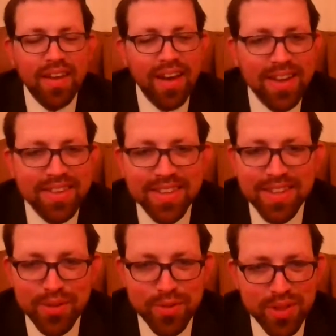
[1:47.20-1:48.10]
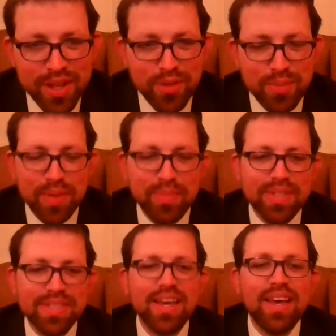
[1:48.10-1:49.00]
to deliver the other
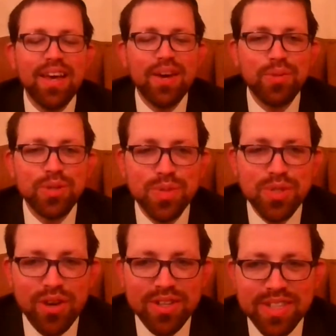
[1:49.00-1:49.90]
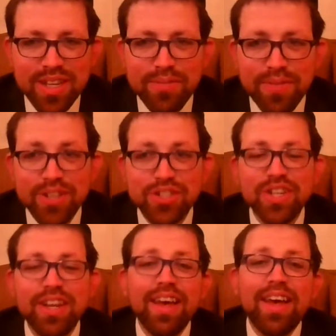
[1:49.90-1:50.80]
babies, which was causing
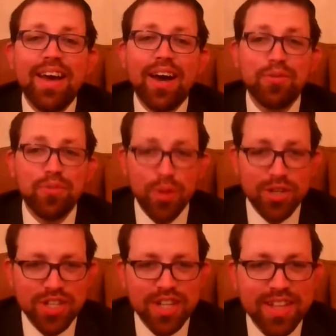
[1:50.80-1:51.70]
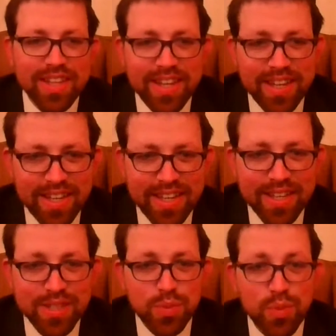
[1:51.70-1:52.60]
infection. Unfortunately,
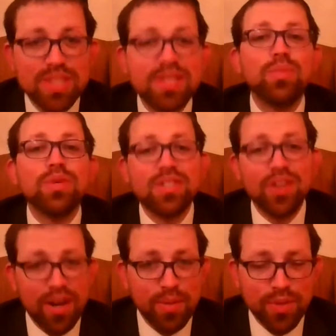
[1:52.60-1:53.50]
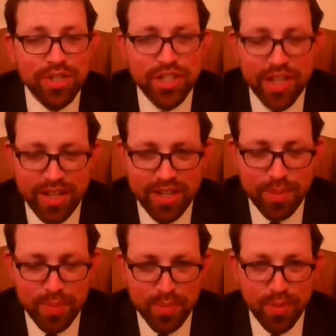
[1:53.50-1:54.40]
his wisdom was not
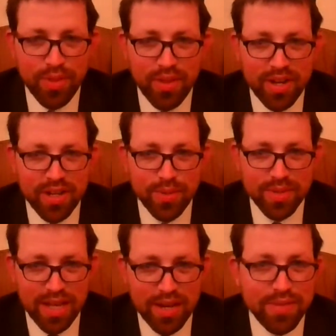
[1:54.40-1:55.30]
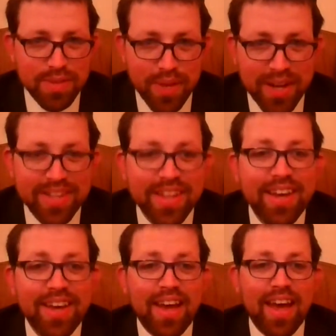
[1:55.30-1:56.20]
appreciated. People thought he was out of his mind,
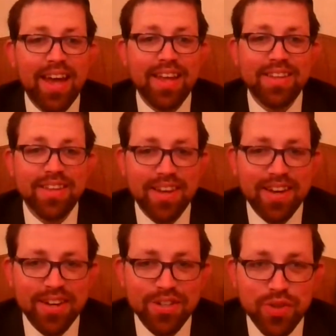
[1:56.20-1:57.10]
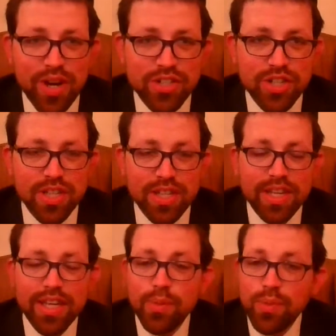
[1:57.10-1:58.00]
and tragically,
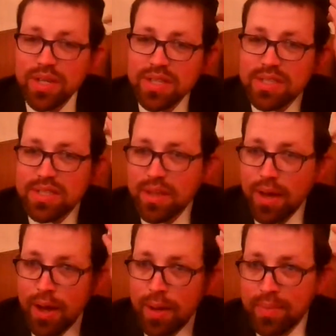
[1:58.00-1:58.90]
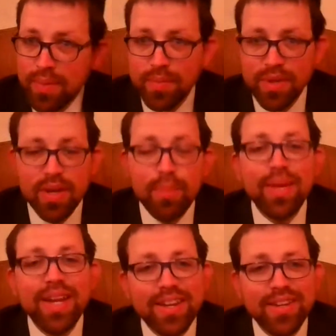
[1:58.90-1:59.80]
he was
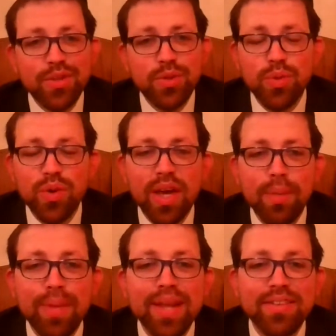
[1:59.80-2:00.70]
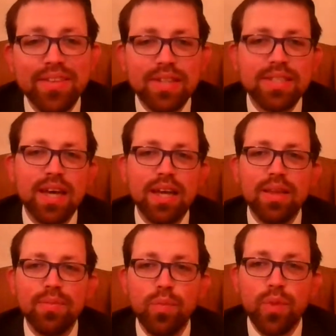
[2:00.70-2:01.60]
committed to a mental
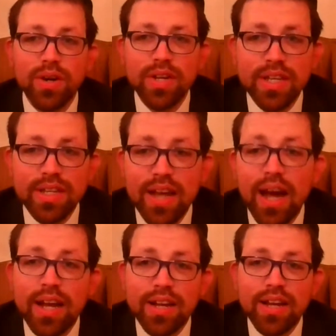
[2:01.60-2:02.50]
asylum where he died,